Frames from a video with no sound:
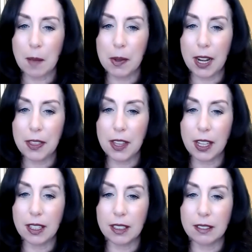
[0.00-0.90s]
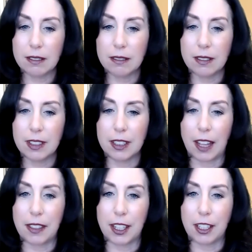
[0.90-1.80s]
but I think
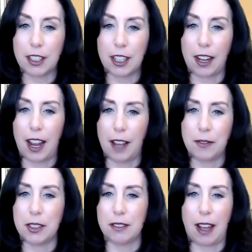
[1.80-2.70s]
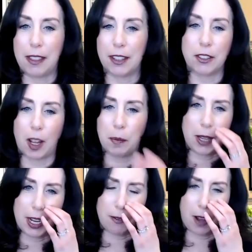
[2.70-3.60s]
I think you kind of have to. I think there's
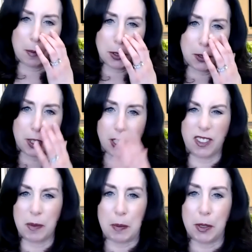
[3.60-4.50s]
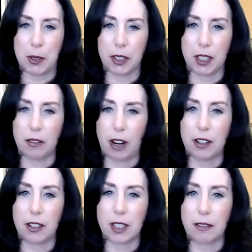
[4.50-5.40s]
plenty of opportunities for people who are good
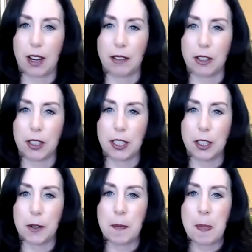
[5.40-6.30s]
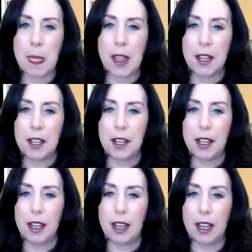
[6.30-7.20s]
writers. I, I really do.
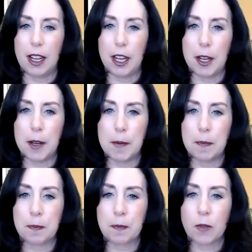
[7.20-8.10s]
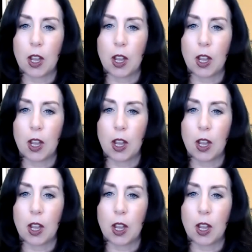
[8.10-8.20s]
Um,